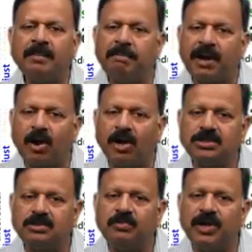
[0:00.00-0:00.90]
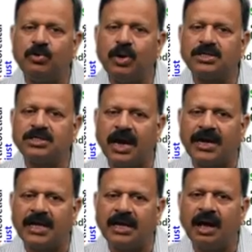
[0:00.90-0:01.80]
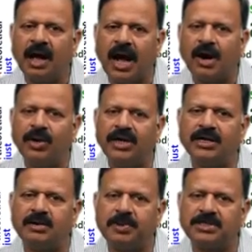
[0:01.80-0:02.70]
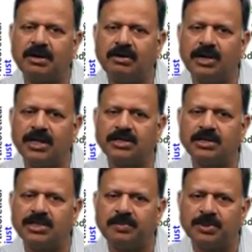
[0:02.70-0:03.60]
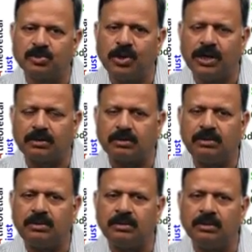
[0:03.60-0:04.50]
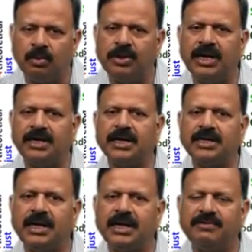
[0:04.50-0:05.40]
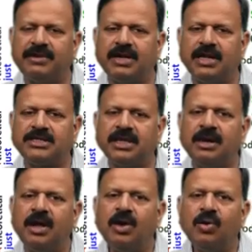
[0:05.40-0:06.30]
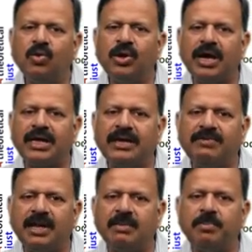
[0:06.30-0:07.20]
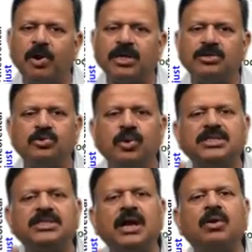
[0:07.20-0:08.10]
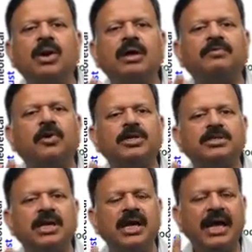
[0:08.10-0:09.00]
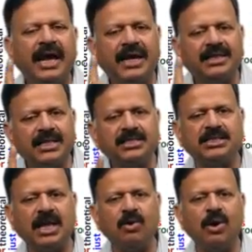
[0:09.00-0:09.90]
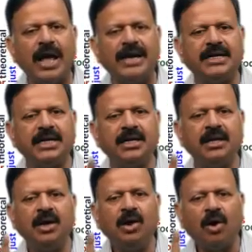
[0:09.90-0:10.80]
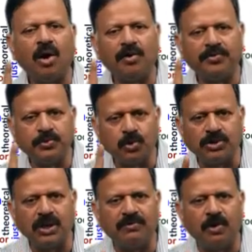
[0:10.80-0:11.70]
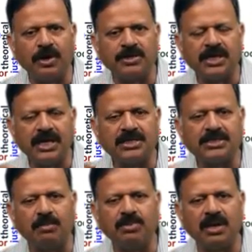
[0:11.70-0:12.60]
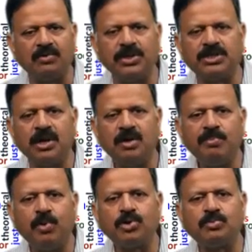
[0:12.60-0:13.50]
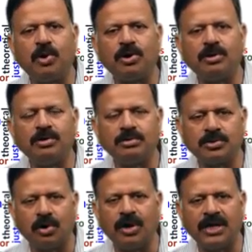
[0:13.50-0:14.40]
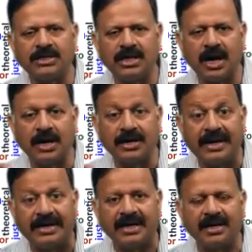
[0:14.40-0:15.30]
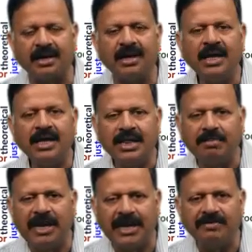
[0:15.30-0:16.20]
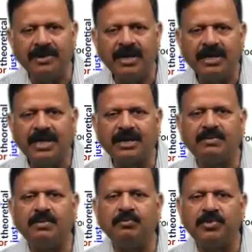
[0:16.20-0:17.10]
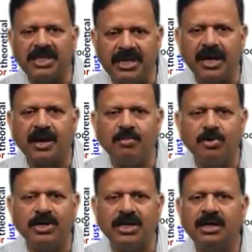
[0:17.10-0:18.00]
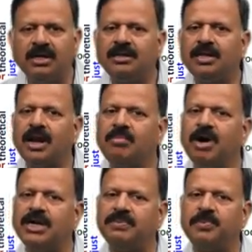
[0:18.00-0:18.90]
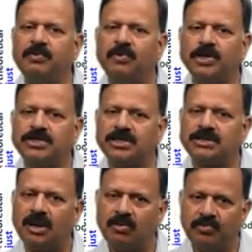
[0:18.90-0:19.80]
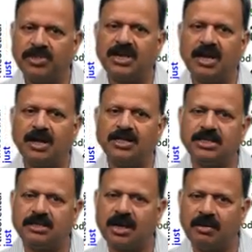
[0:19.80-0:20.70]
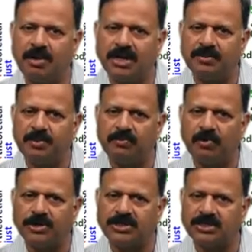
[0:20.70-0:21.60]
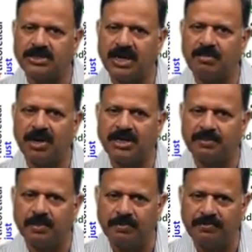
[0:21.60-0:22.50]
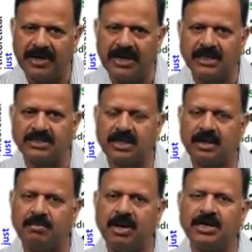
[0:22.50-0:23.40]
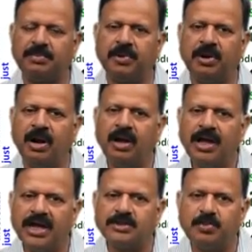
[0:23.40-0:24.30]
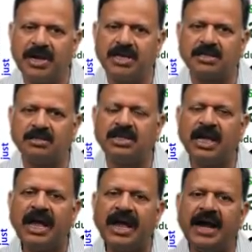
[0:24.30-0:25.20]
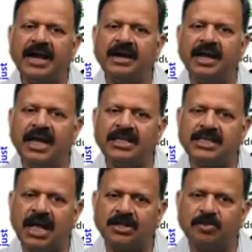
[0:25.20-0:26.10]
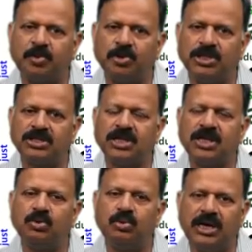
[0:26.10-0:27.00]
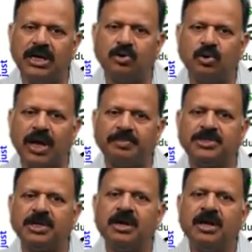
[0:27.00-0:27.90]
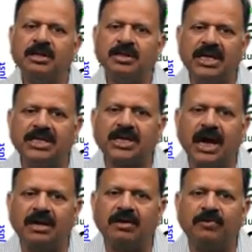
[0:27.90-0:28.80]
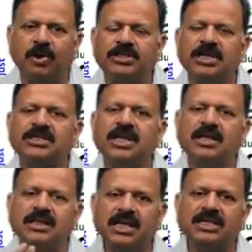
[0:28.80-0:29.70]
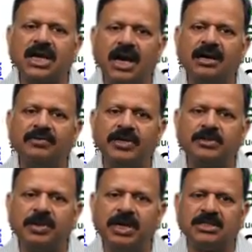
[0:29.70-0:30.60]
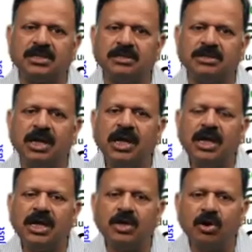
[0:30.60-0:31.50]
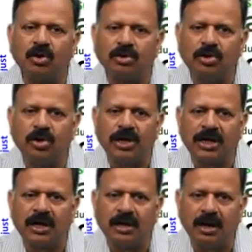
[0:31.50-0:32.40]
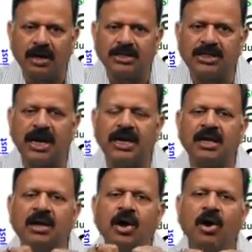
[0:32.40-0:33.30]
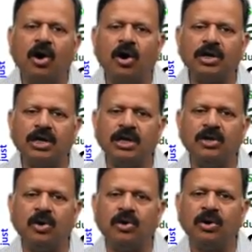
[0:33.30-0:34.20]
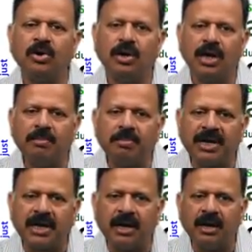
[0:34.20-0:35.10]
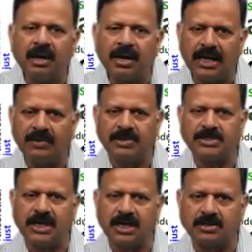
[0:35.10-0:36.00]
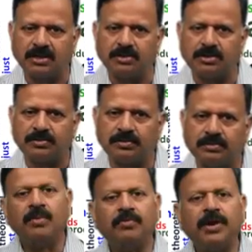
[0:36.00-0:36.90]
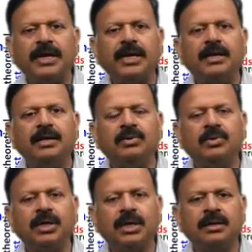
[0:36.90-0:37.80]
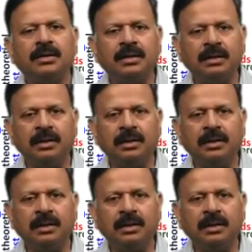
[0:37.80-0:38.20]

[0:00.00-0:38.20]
because when we are studying how an interpersonal relationship is oriented in a given culture, we are giving importance to a singular voice. And this singularity of social voice is something which postmodern scholars are critiquing. They believe that within a community there are multiple voices, within a culture there are multiple voices, there are multiple feelings, there are multiple aspirations, and as anthropologists you need to capture these kind of voices, these kind of aspirations in your theoretical understanding or in your empirical investigations. Finally, we can